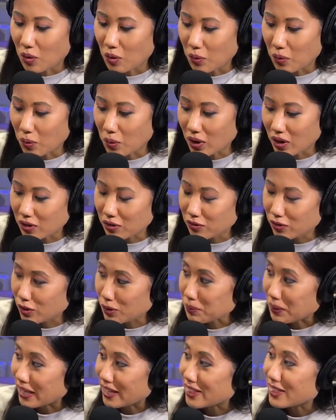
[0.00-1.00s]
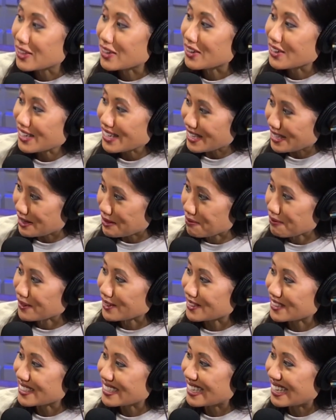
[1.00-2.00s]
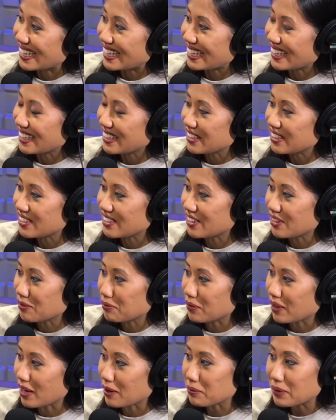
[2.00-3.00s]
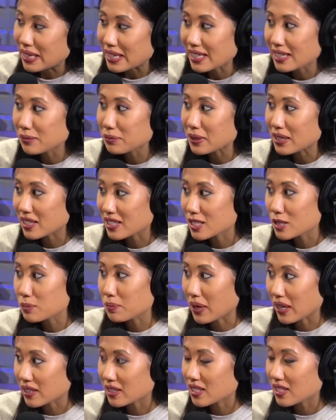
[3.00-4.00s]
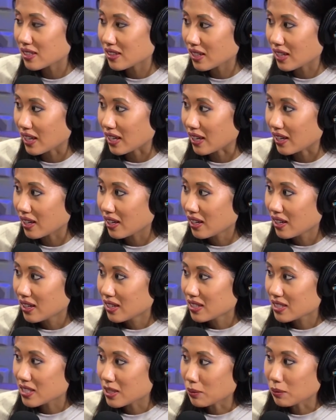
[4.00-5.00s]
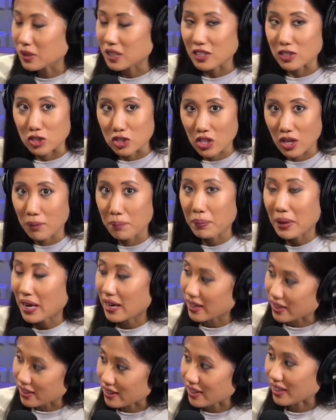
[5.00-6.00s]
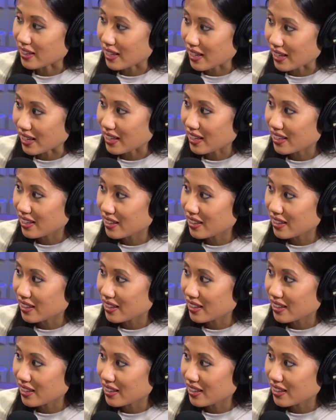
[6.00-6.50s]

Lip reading: Well, for my 30th birthday, I'm going to be expecting someone to jump out of the cake.